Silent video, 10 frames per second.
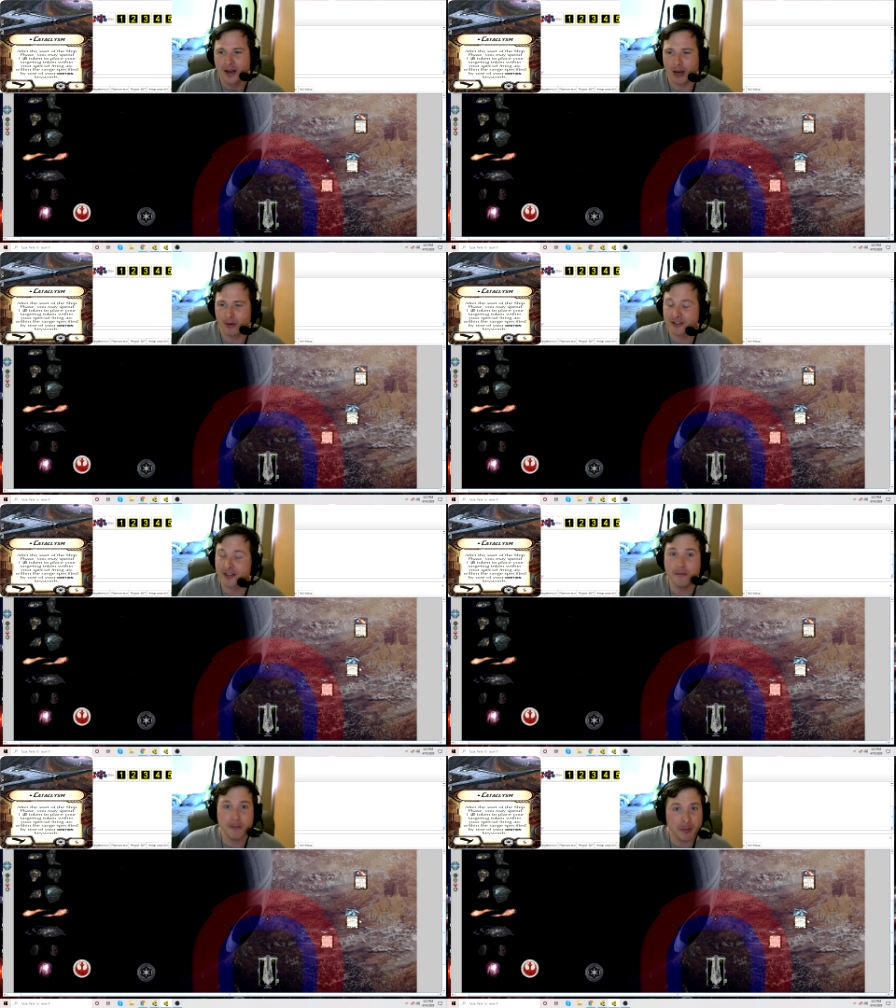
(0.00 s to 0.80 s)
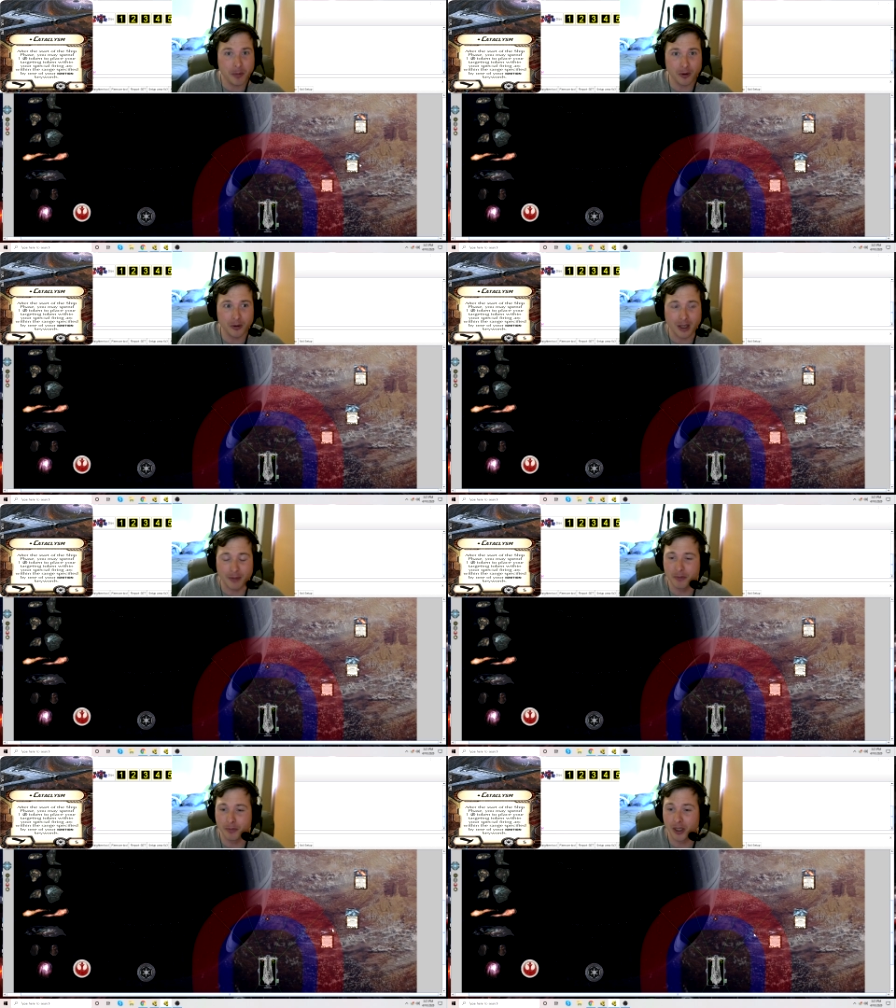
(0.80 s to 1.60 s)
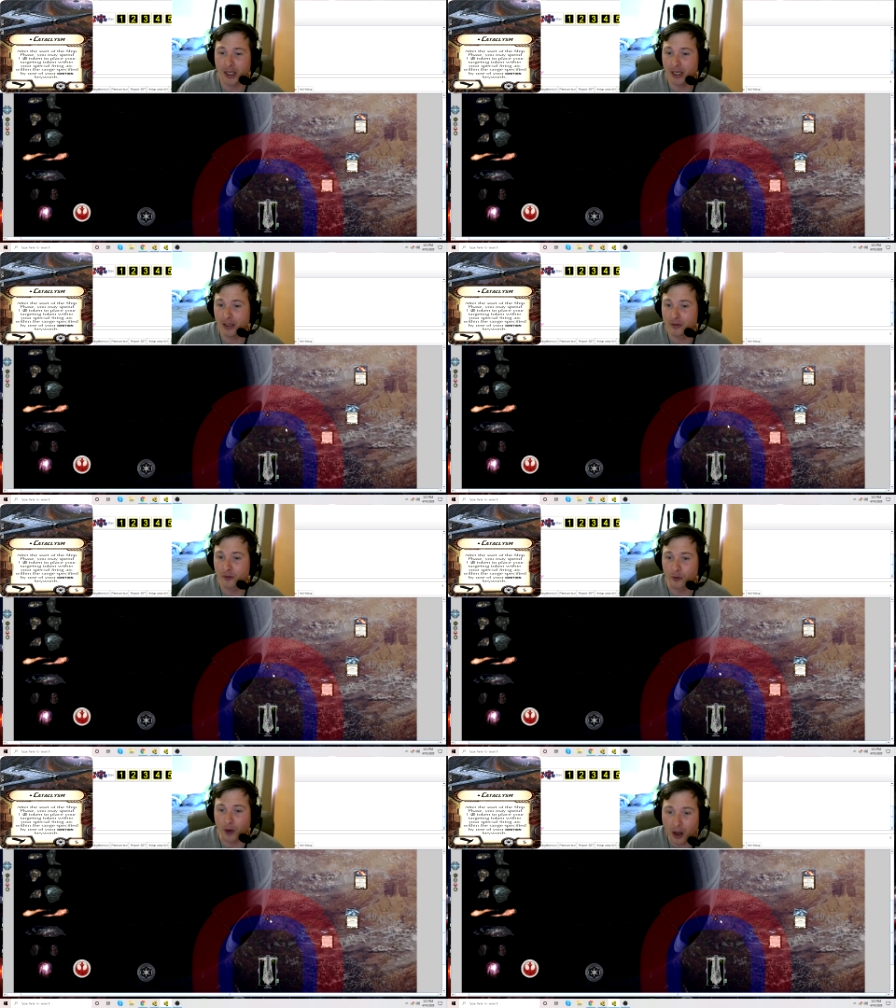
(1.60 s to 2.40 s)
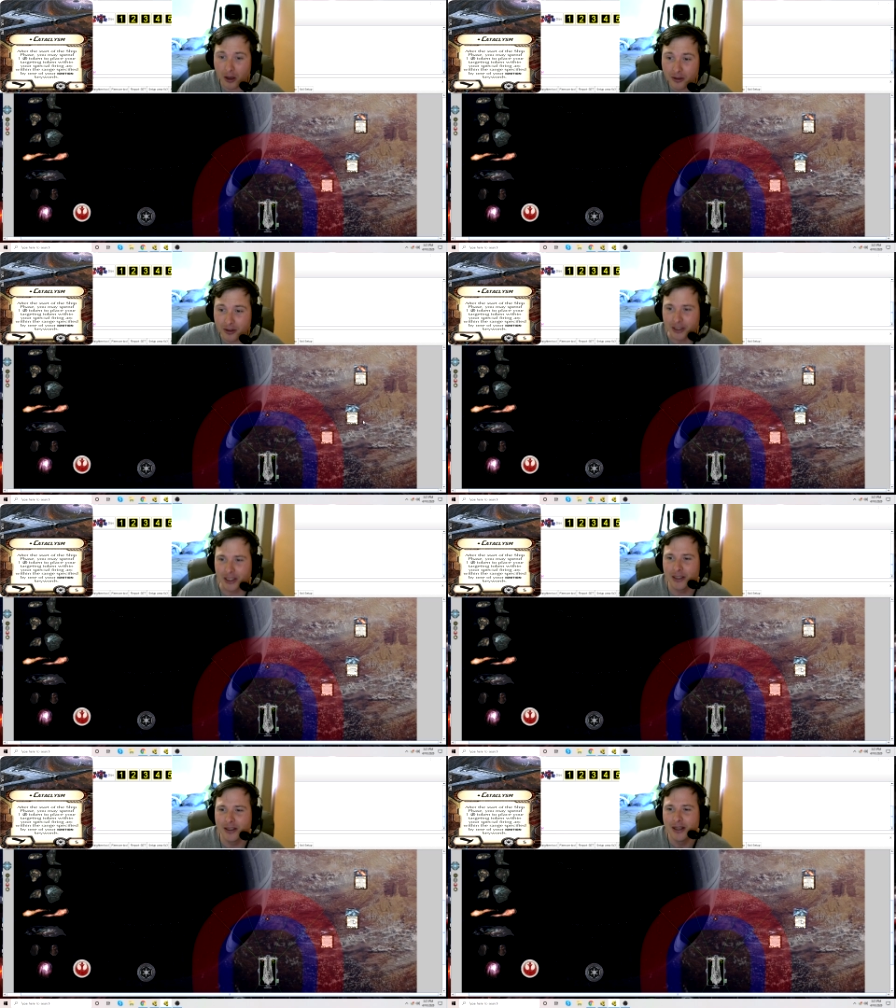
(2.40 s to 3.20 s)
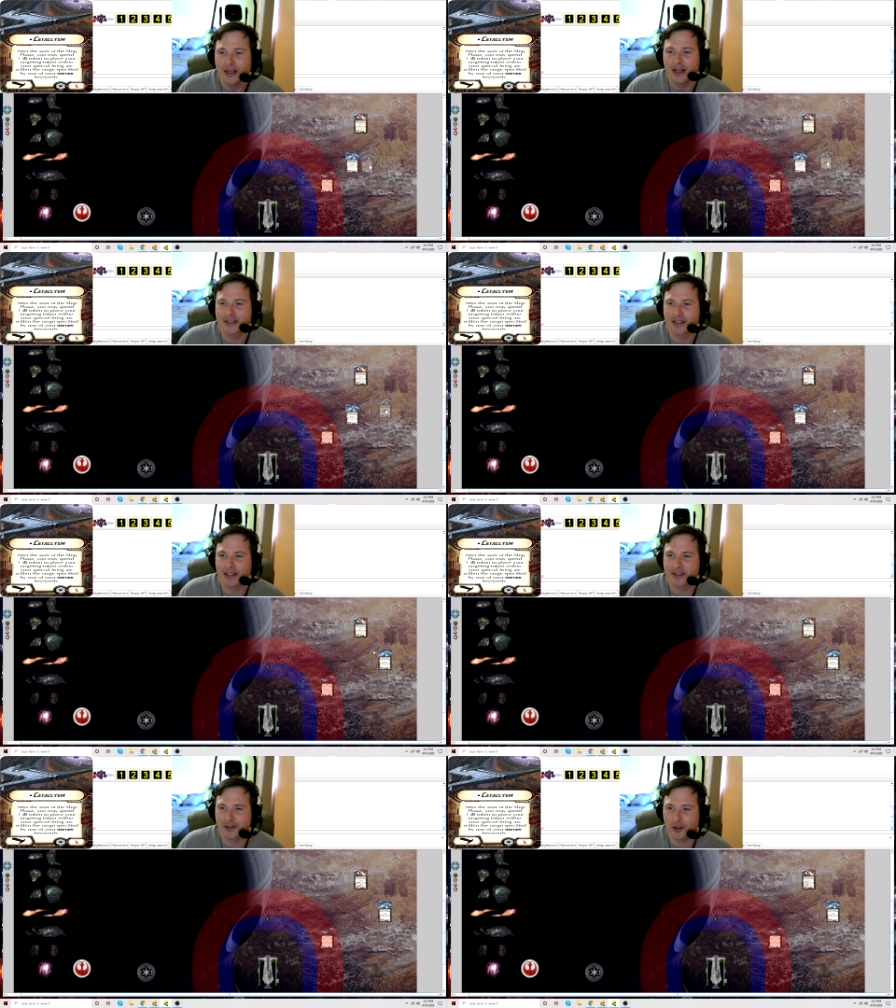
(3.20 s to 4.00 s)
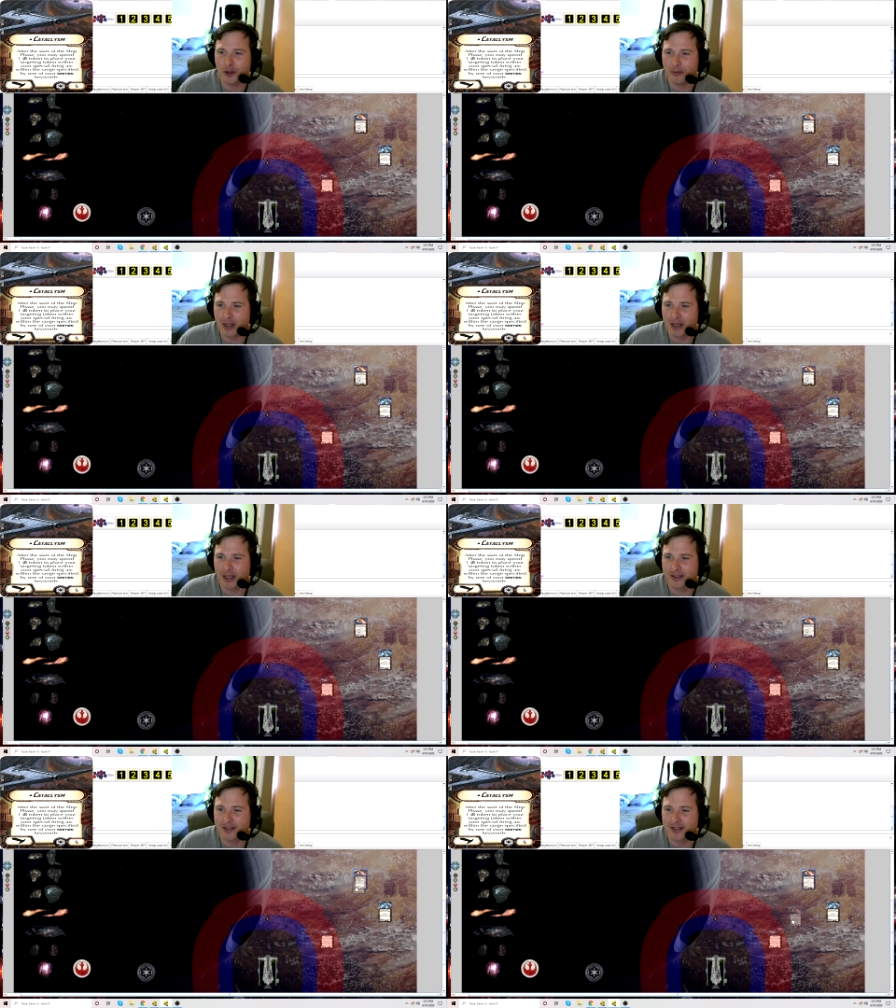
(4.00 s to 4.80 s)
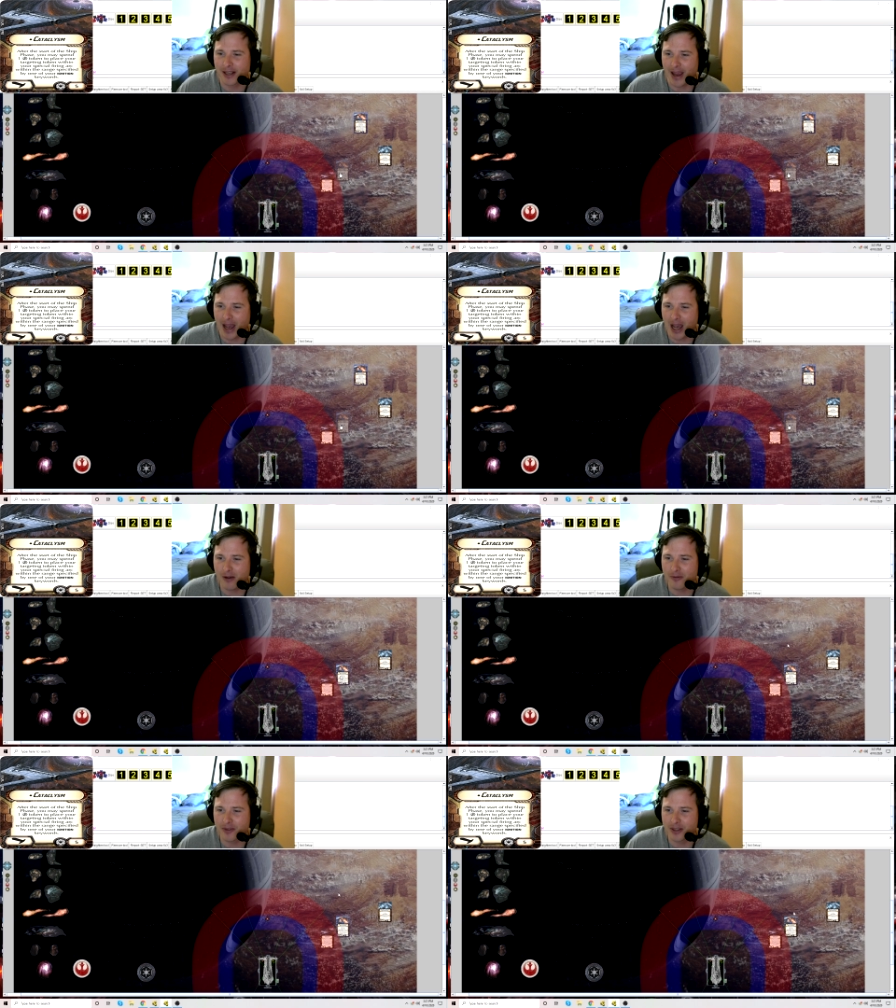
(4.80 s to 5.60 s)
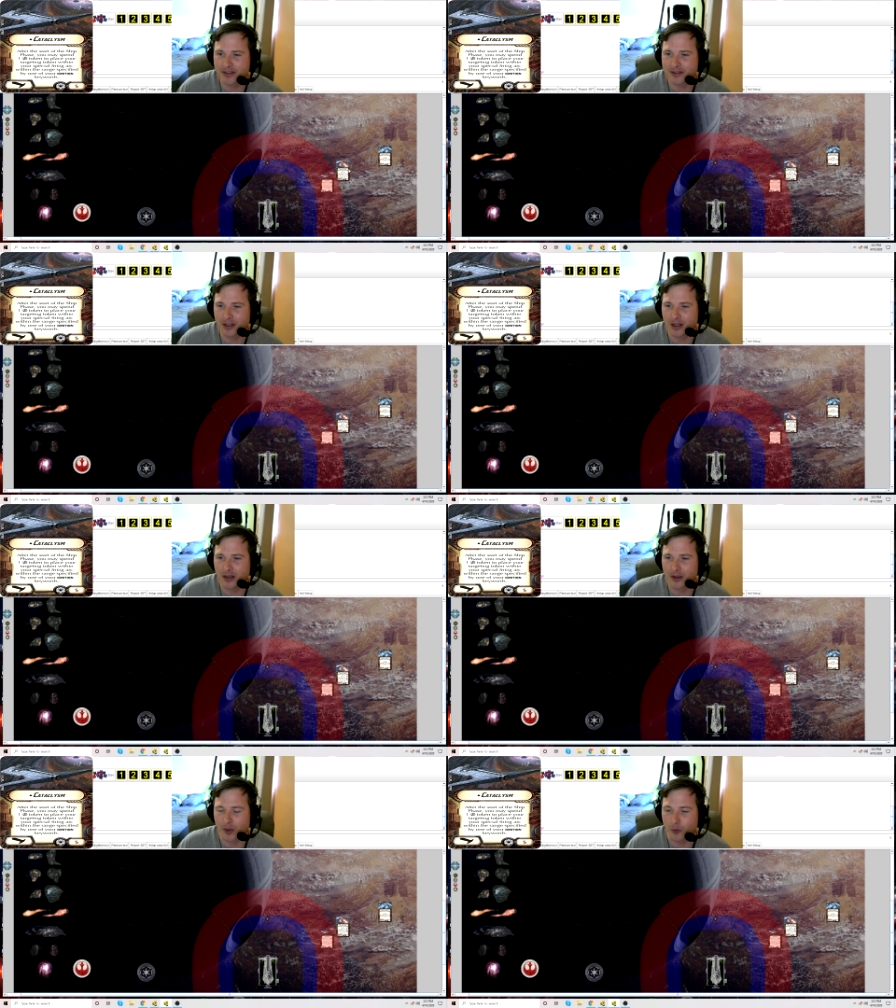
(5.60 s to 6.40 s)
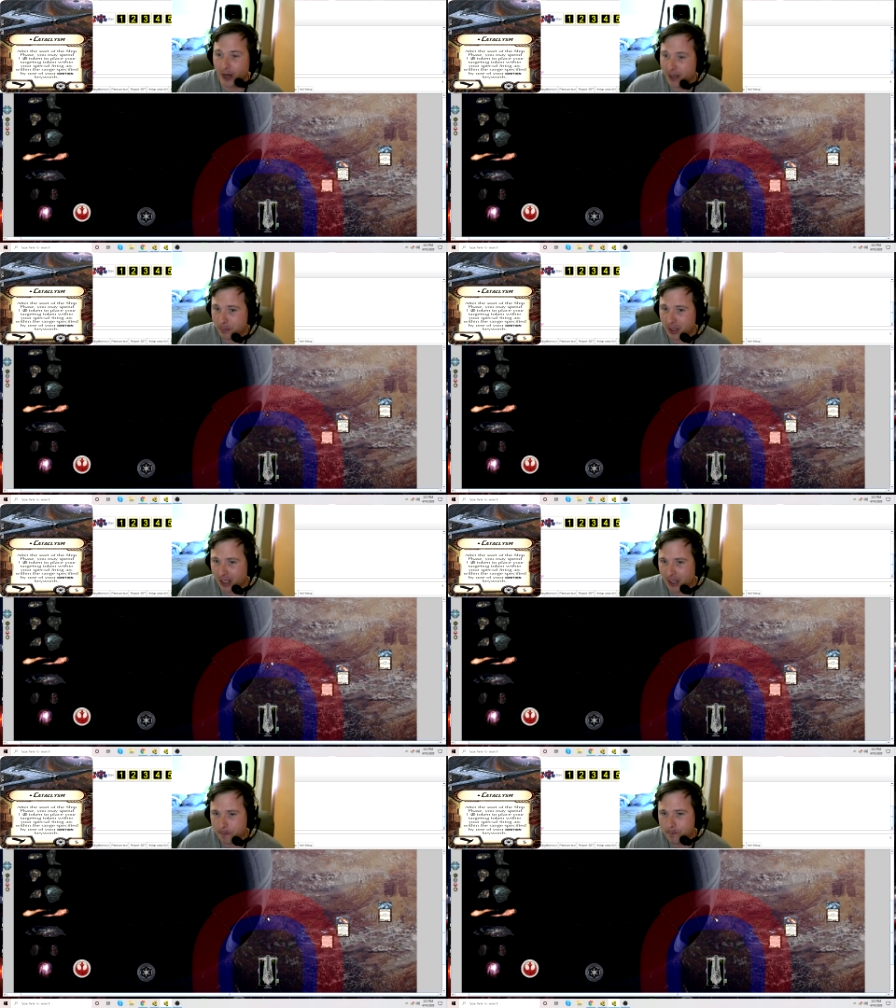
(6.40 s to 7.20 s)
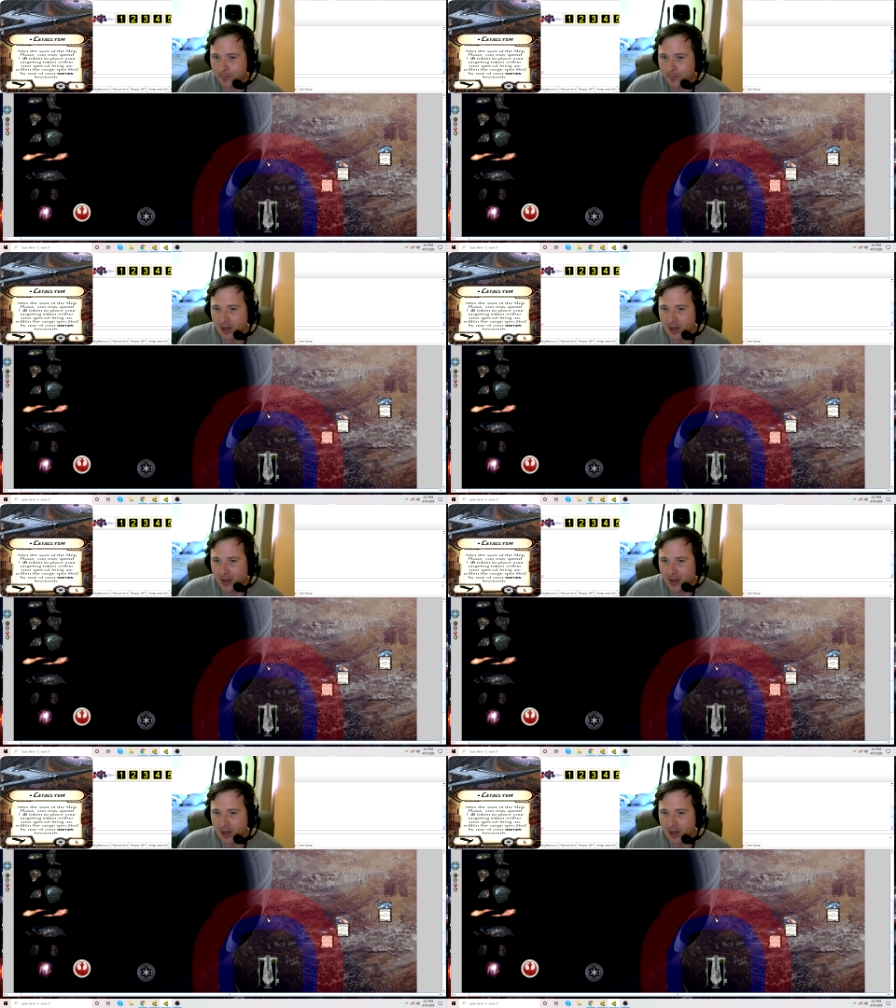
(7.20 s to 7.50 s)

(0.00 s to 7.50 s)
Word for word: Now, what some people have been playing wrongly is they assume that since they have this uh, the red beam,